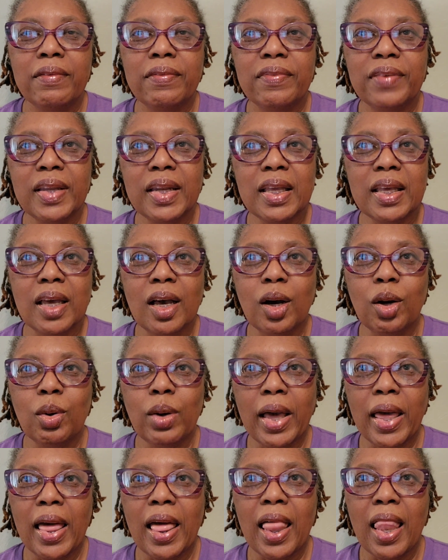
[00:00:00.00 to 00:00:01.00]

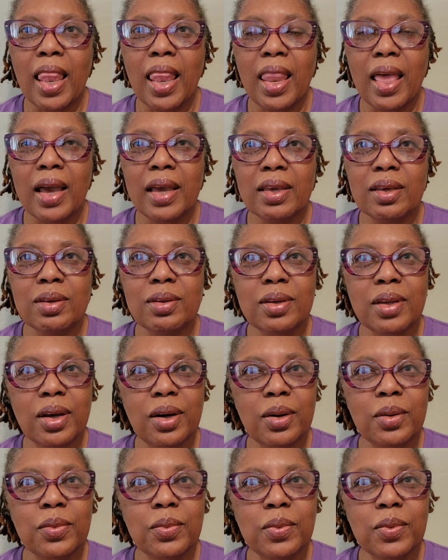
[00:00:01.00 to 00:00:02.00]
video and let you
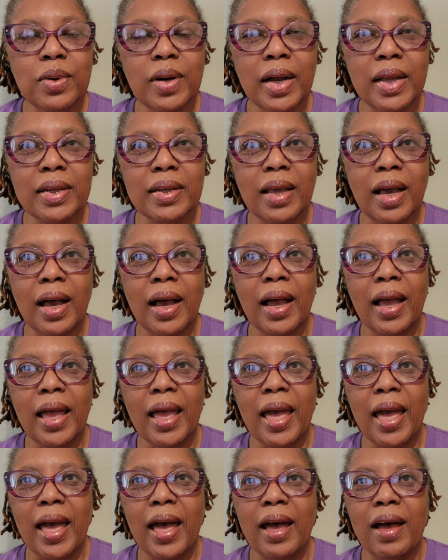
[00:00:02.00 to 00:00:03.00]
know what I
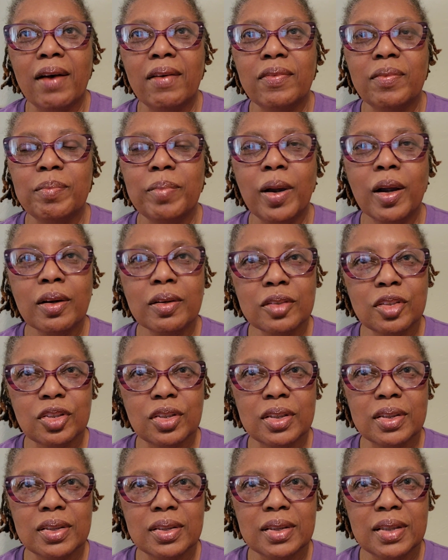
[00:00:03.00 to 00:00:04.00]
have
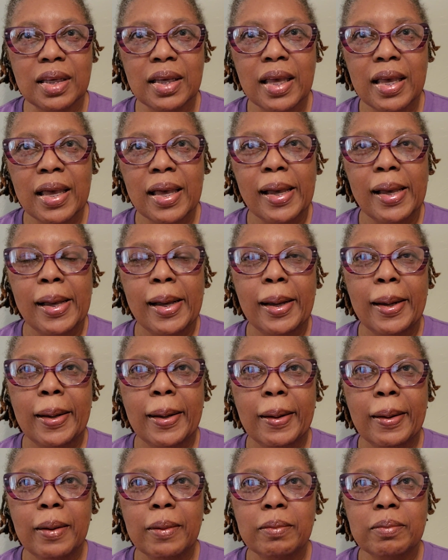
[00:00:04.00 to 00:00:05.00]
purchased
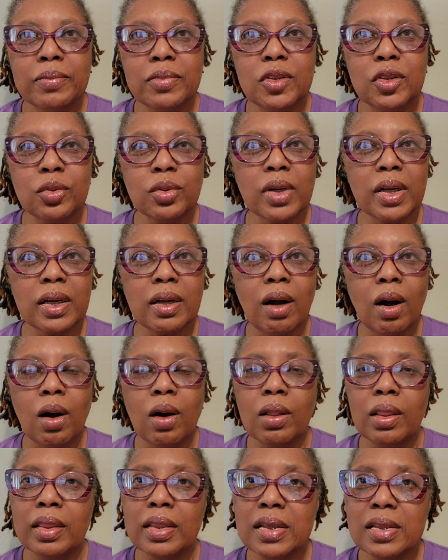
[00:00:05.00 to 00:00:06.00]
during
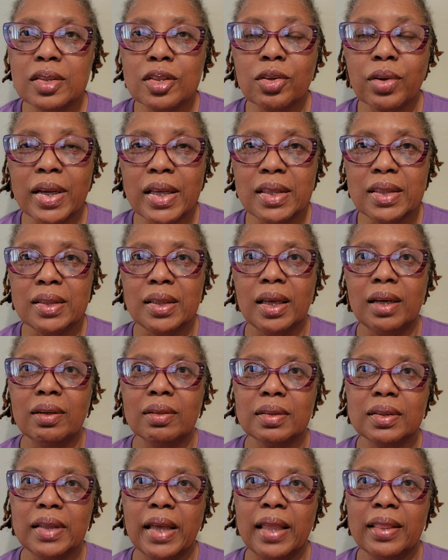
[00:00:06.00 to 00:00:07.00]
all these great
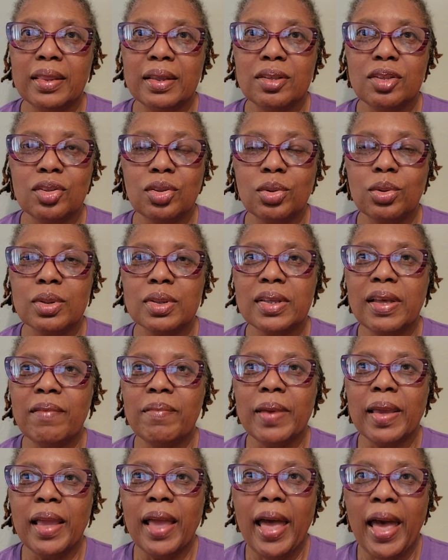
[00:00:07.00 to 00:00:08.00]
sales that the stores
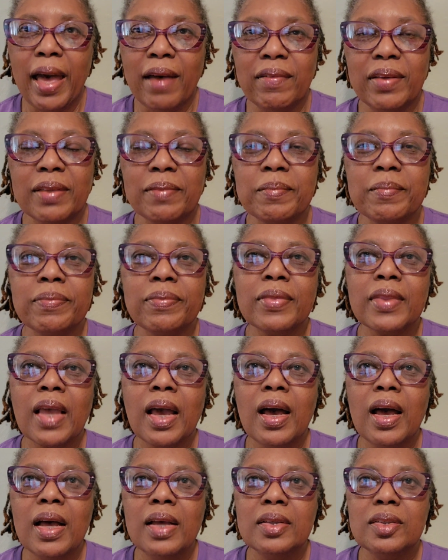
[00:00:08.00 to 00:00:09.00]
have been having.
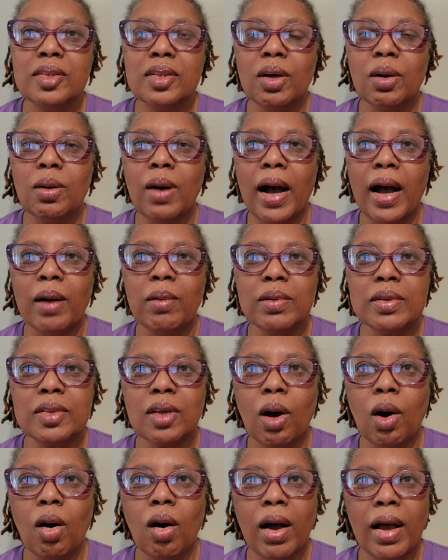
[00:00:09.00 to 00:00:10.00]
So I
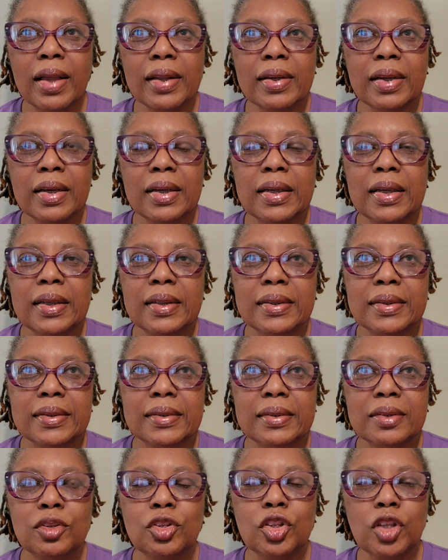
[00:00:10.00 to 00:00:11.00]
was on
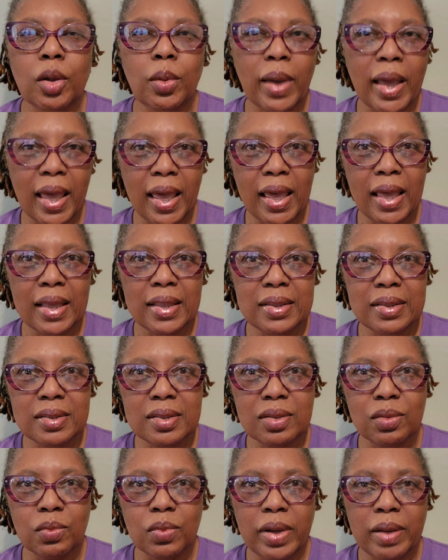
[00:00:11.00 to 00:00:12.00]

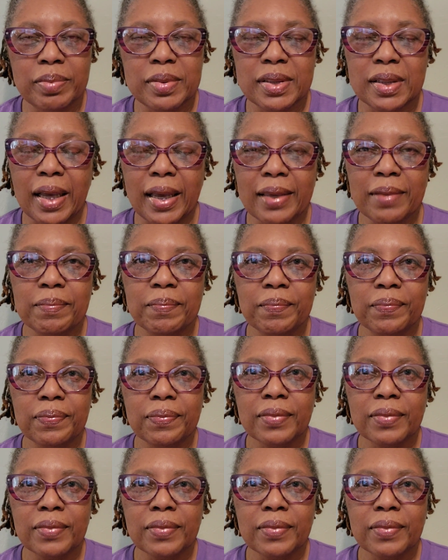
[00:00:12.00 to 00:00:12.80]
Joann's website